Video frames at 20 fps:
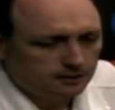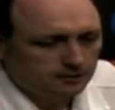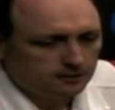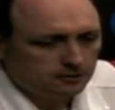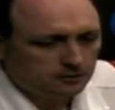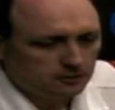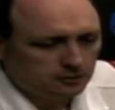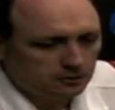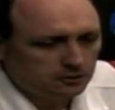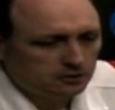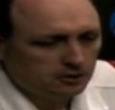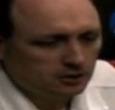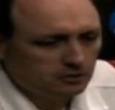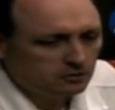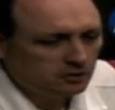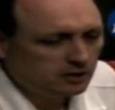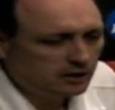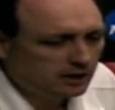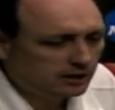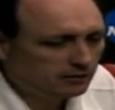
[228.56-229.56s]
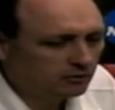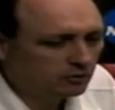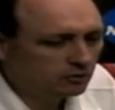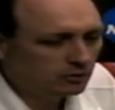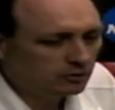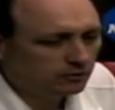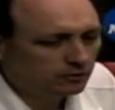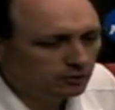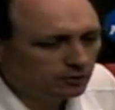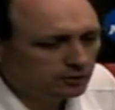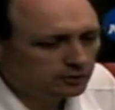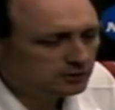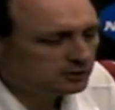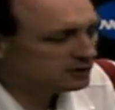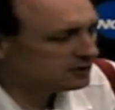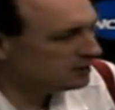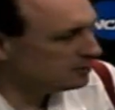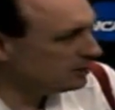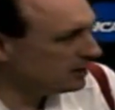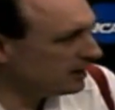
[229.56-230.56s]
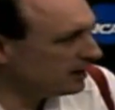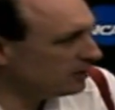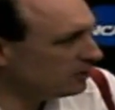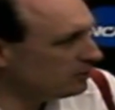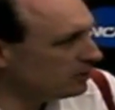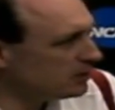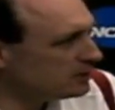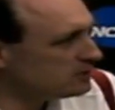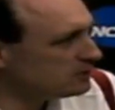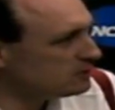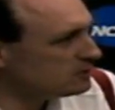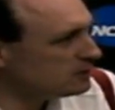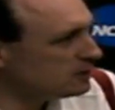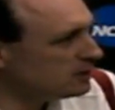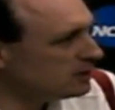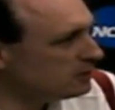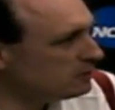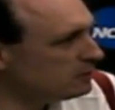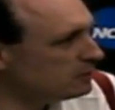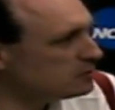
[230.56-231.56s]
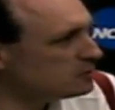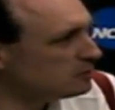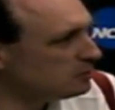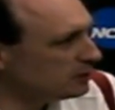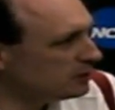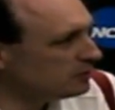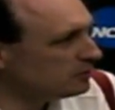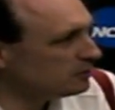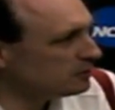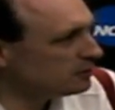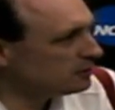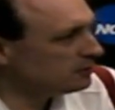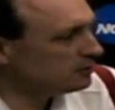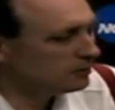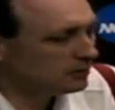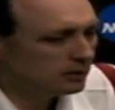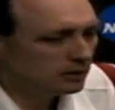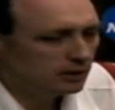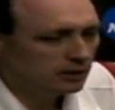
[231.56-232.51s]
The good thing we have going for us is in the Battle of Westerns, I think we've split with them